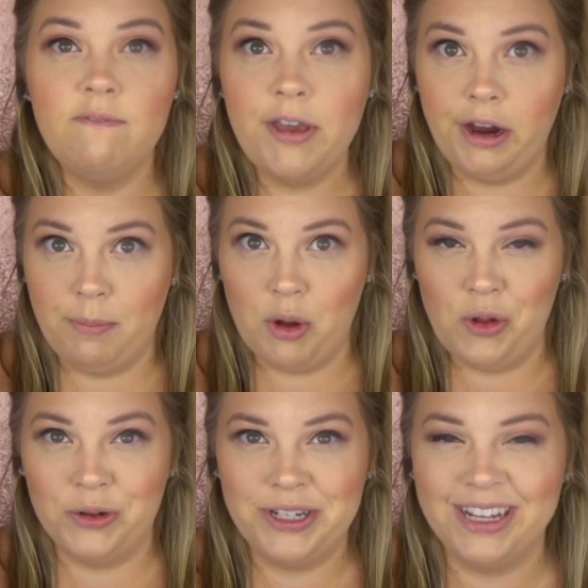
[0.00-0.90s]
Very
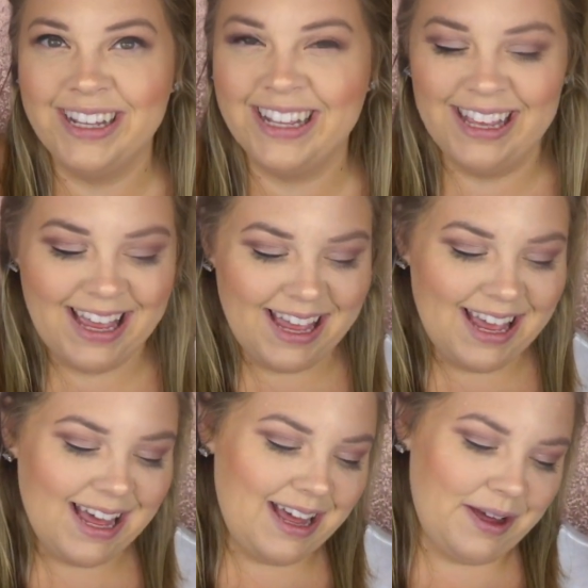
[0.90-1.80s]
bold,
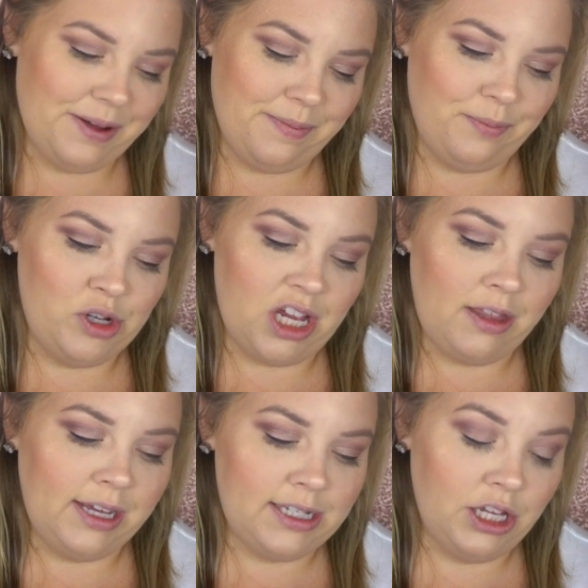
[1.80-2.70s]
which I
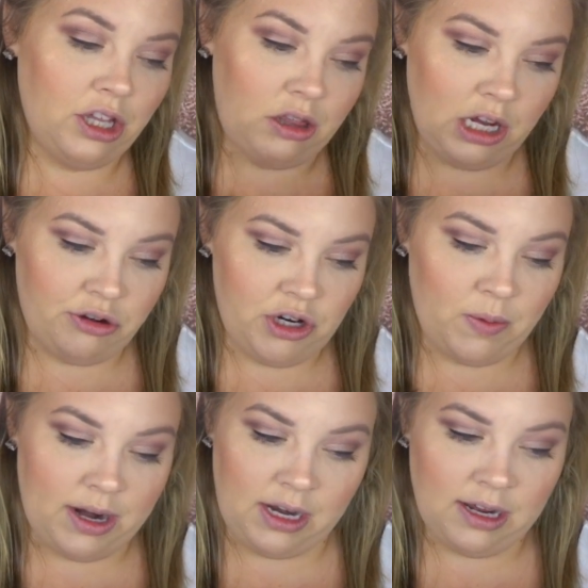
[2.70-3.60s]
think is a good thing on
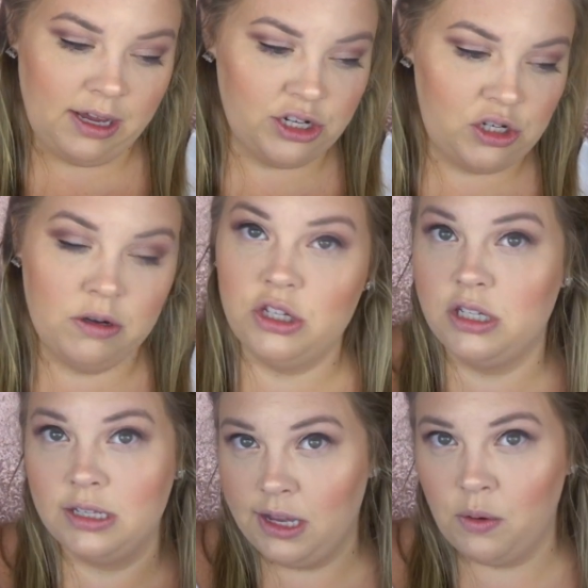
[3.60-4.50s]
your wedding day because you can
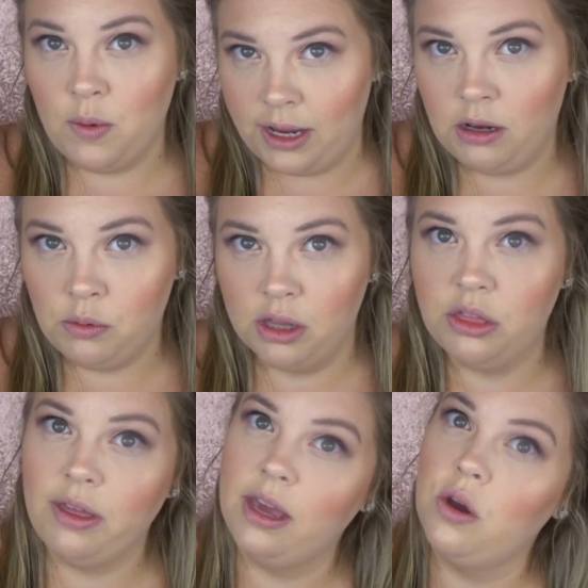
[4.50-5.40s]
just get away
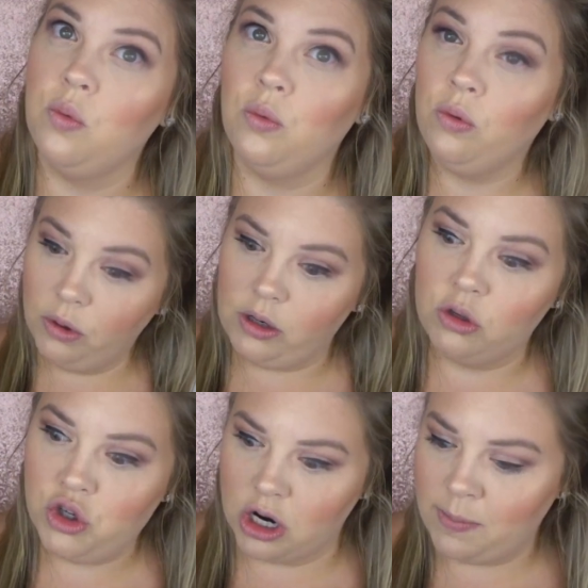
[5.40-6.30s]
with like
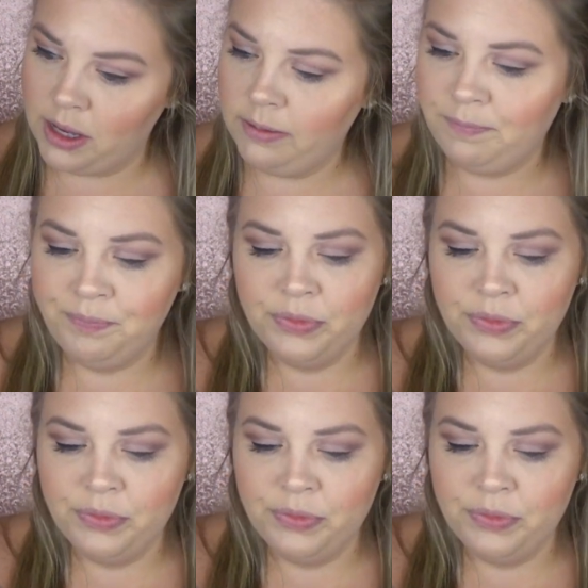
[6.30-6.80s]
real drama.